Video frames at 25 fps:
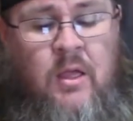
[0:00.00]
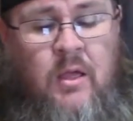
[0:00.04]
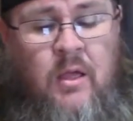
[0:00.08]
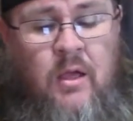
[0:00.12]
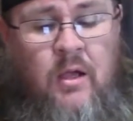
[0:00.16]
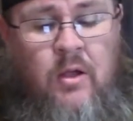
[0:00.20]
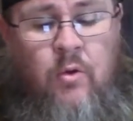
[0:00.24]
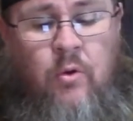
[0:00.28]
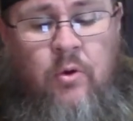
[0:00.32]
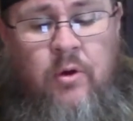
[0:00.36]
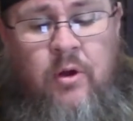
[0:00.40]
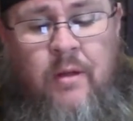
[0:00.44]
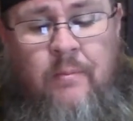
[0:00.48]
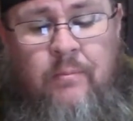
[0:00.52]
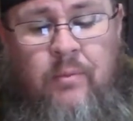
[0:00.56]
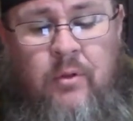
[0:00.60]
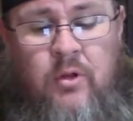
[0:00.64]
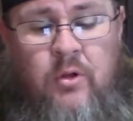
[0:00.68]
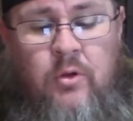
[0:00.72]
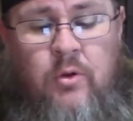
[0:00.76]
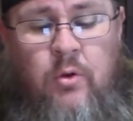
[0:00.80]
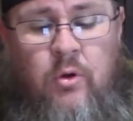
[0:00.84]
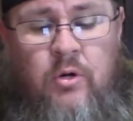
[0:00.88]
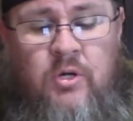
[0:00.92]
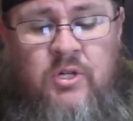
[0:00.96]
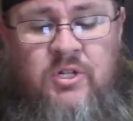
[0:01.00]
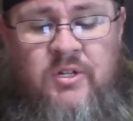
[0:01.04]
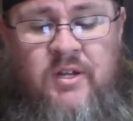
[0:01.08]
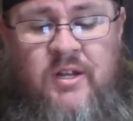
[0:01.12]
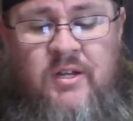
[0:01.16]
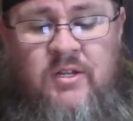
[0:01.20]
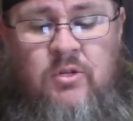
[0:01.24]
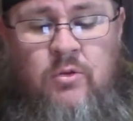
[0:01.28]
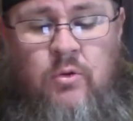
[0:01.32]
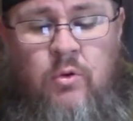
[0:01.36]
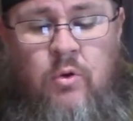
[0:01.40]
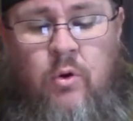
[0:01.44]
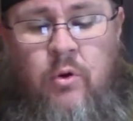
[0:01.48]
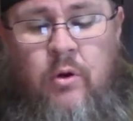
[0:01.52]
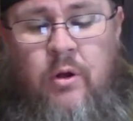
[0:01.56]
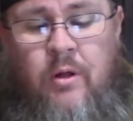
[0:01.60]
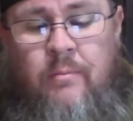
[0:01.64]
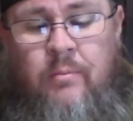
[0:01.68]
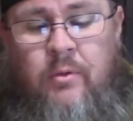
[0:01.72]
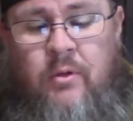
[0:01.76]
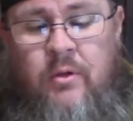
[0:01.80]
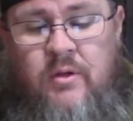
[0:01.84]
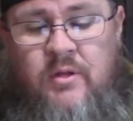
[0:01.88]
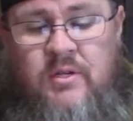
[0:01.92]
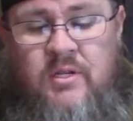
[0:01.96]
a cordon bleu or schnitzel cordon
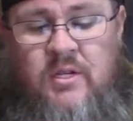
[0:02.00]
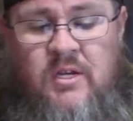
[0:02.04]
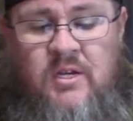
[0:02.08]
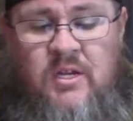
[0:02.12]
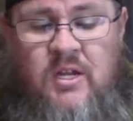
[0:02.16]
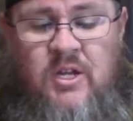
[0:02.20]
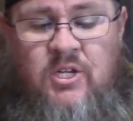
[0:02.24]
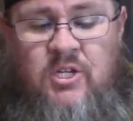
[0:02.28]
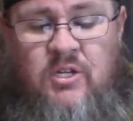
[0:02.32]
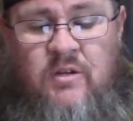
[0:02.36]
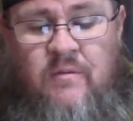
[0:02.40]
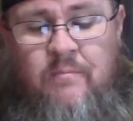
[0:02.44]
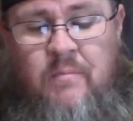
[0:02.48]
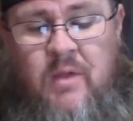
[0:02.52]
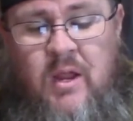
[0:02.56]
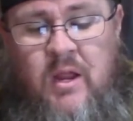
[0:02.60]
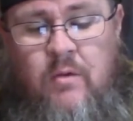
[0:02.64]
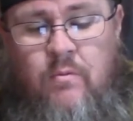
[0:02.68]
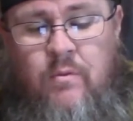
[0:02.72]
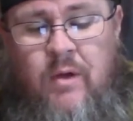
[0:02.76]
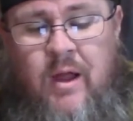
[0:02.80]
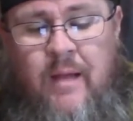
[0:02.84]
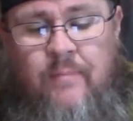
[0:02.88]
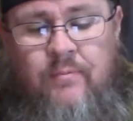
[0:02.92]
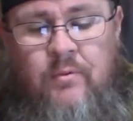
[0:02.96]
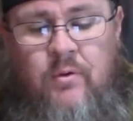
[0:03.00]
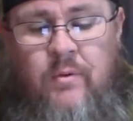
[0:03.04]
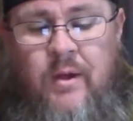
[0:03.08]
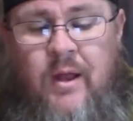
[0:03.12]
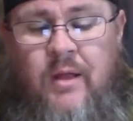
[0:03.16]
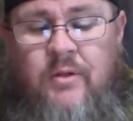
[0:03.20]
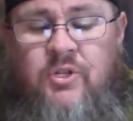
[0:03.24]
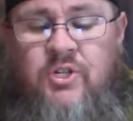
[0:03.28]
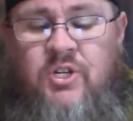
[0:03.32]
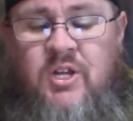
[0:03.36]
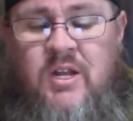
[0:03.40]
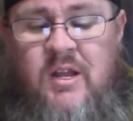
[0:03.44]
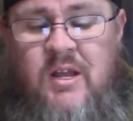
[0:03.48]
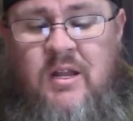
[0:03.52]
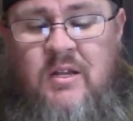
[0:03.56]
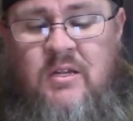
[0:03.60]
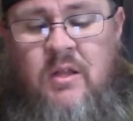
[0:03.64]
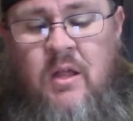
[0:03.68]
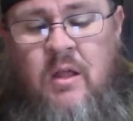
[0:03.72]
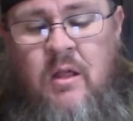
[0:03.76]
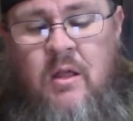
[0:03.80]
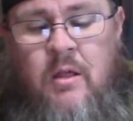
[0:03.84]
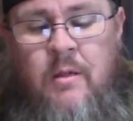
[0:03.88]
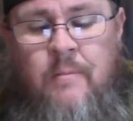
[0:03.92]
bleu is a dish of meat wrapped around cheese,